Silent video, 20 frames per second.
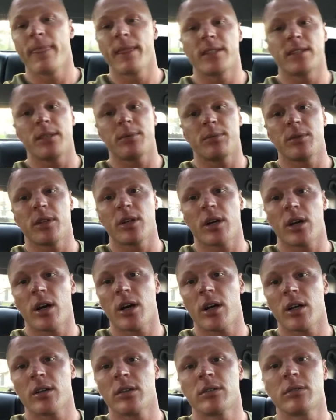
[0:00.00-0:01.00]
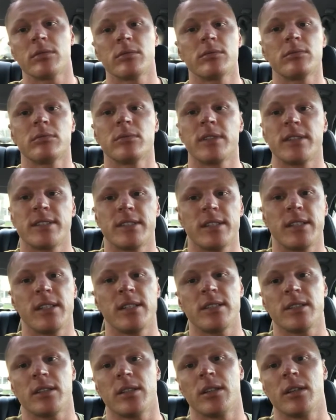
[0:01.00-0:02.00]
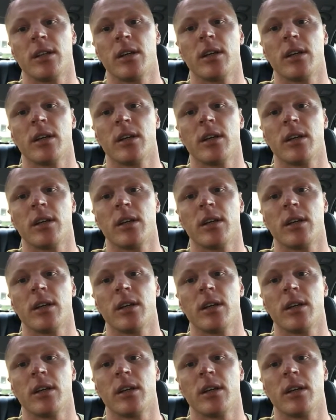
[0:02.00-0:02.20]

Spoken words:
Sit in the car, it's easy,